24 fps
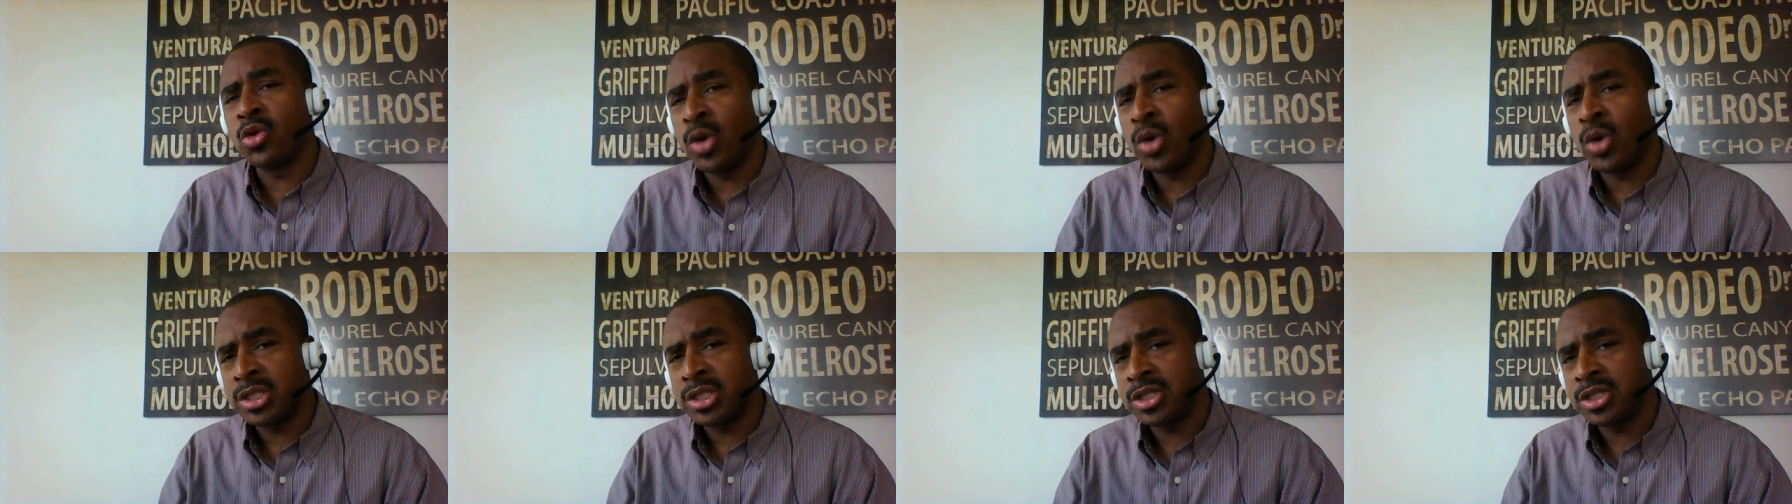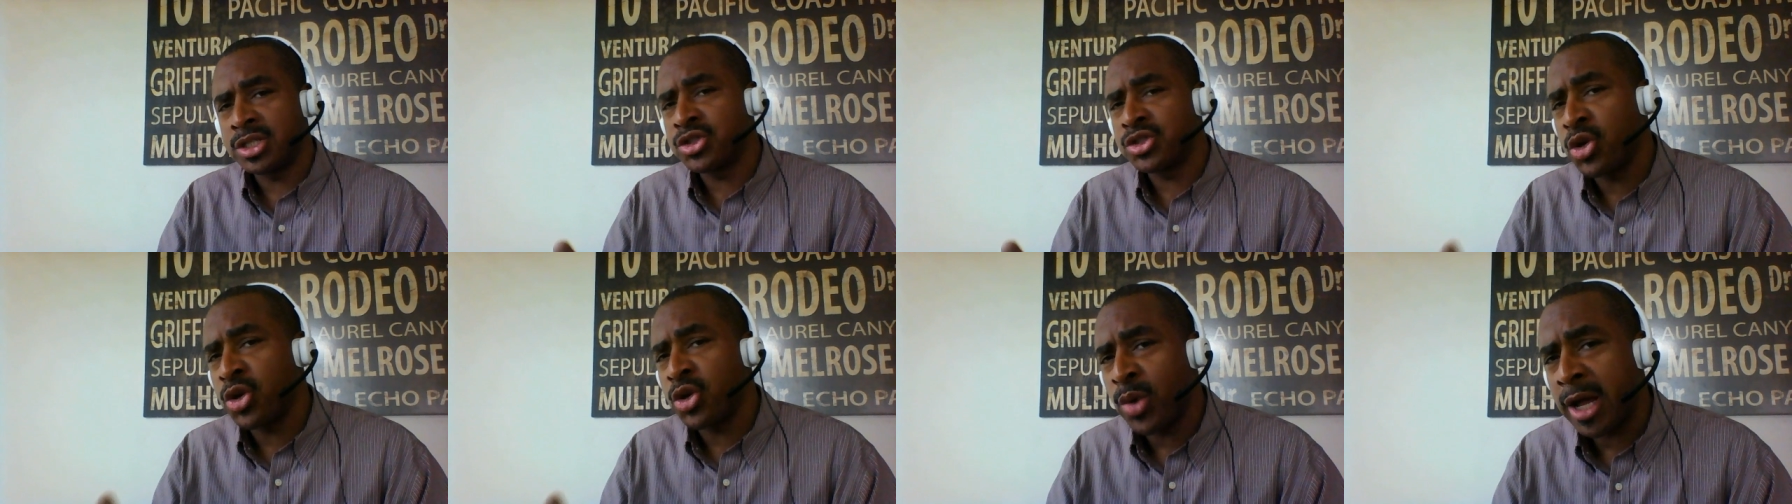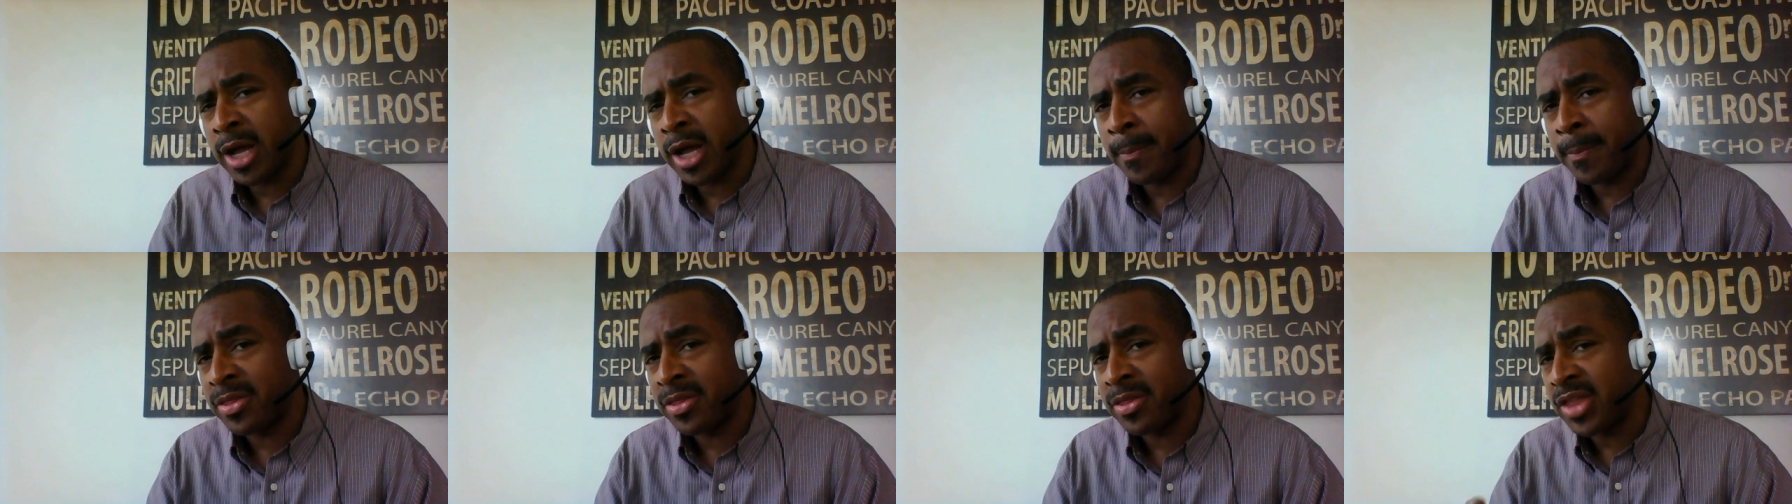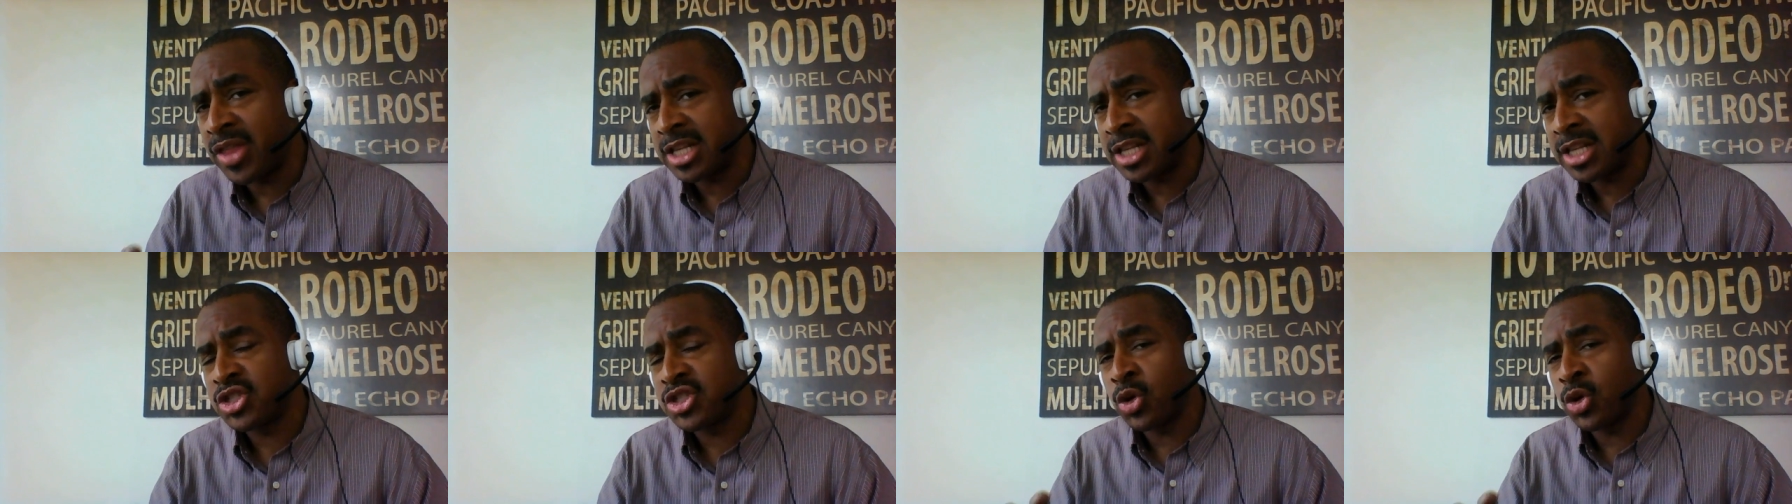questions correct, but
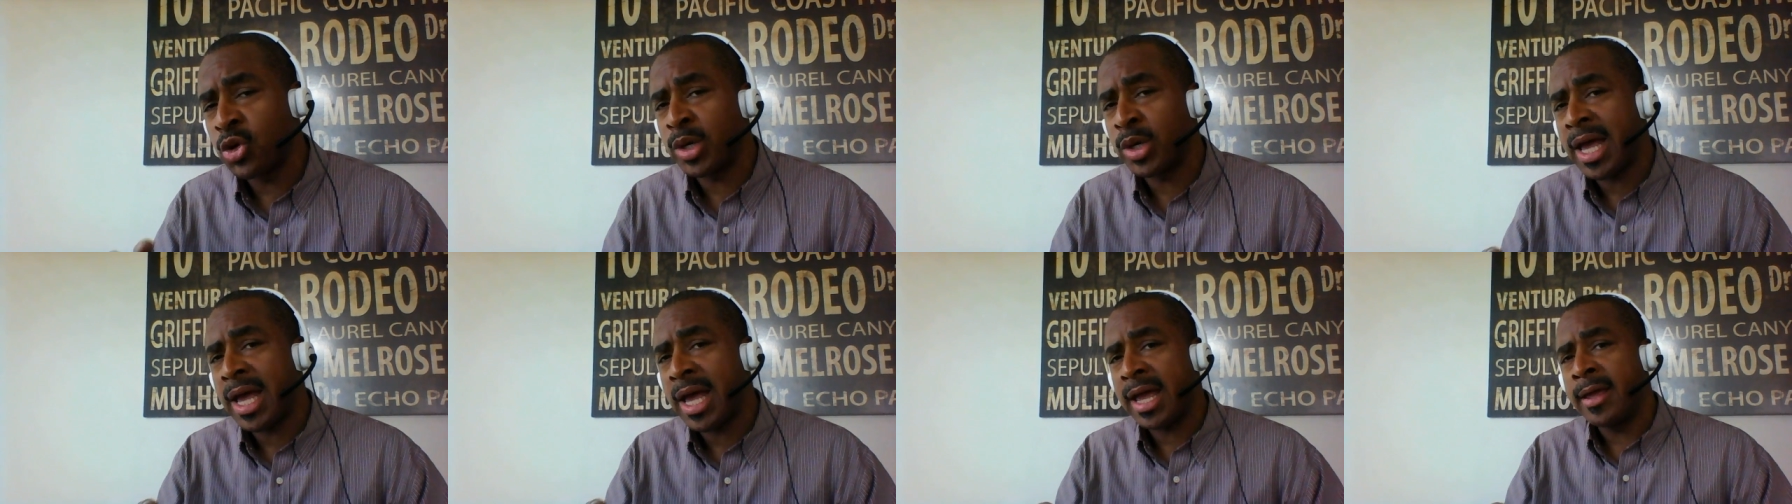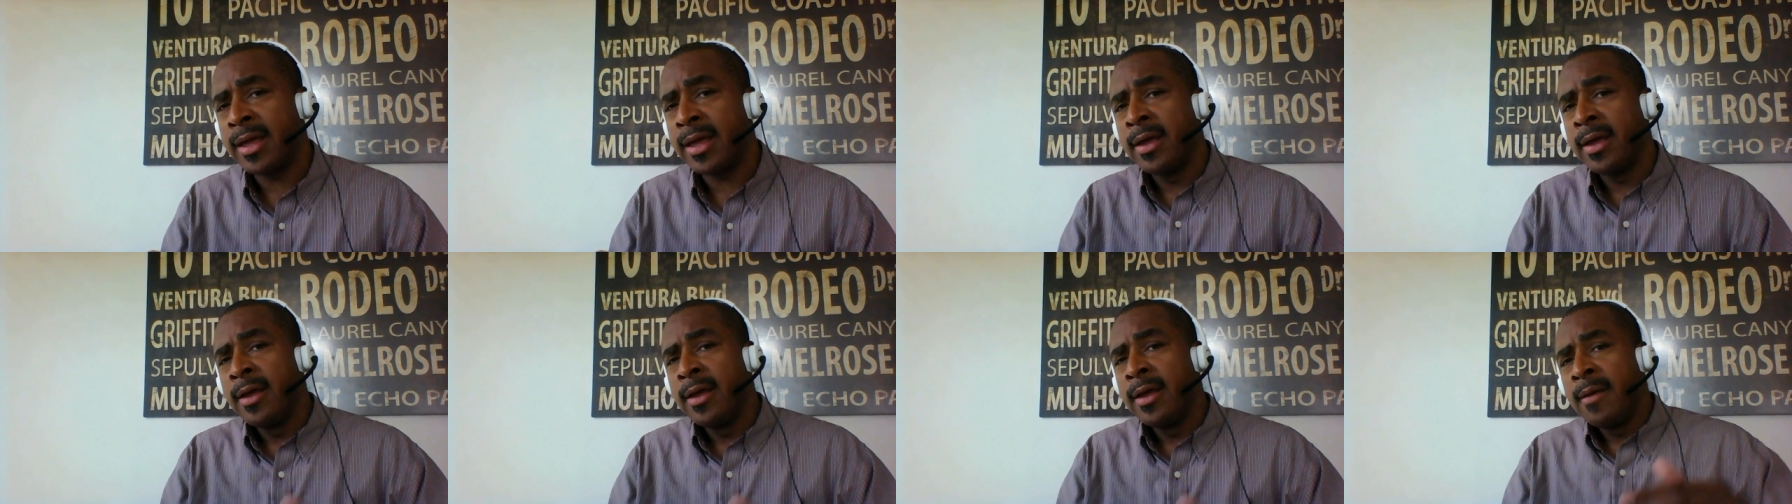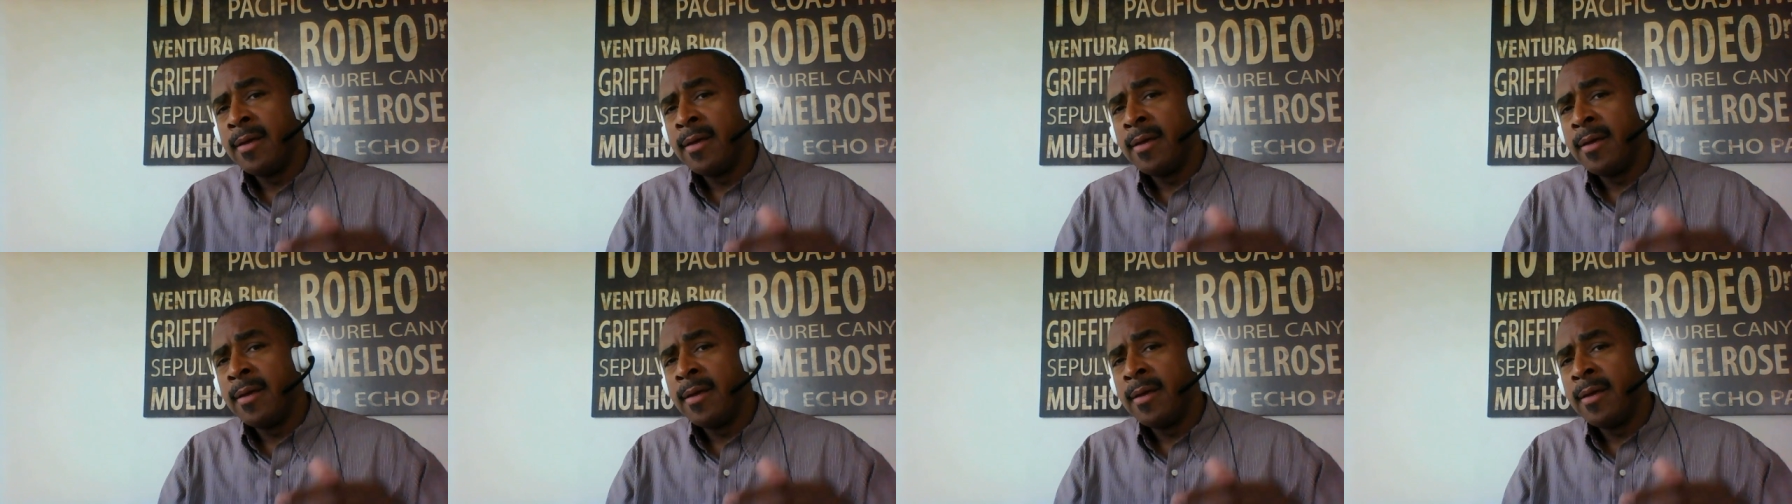that's okay